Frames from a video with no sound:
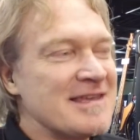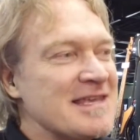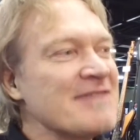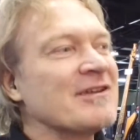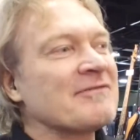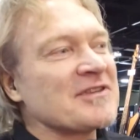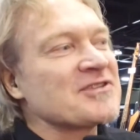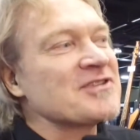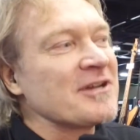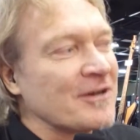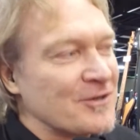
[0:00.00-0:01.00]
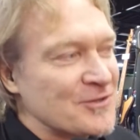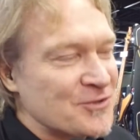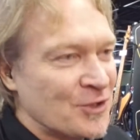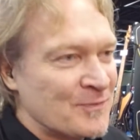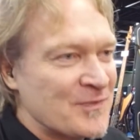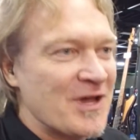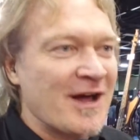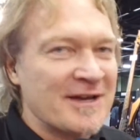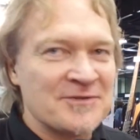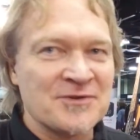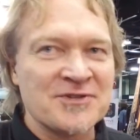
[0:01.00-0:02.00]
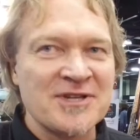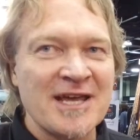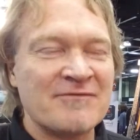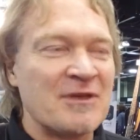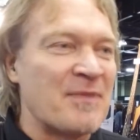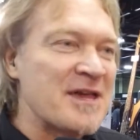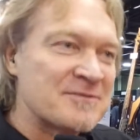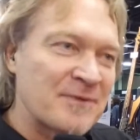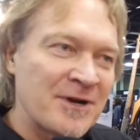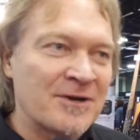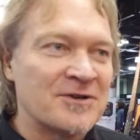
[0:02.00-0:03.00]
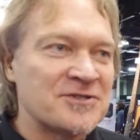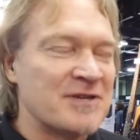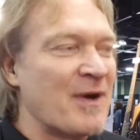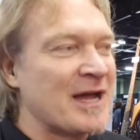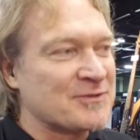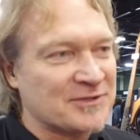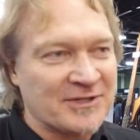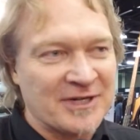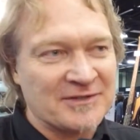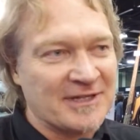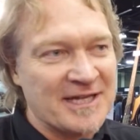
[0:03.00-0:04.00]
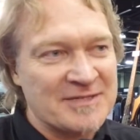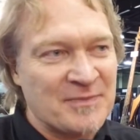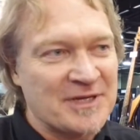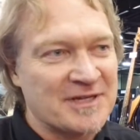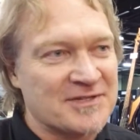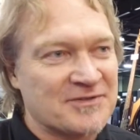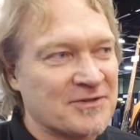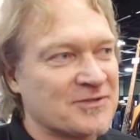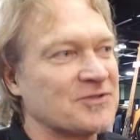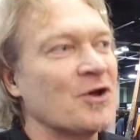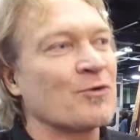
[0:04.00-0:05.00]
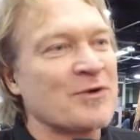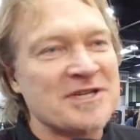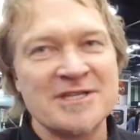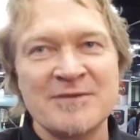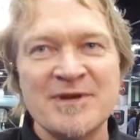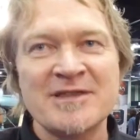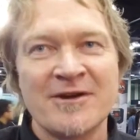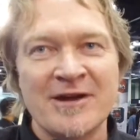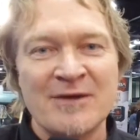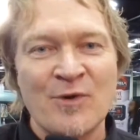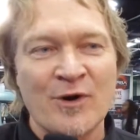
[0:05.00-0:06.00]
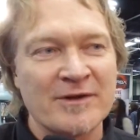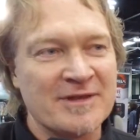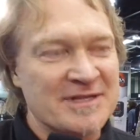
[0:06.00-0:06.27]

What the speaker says: Even if the singer goes home, the audience will stay. If the bass player goes, you might as well turn out the lights, because there's no reason to be there anymore.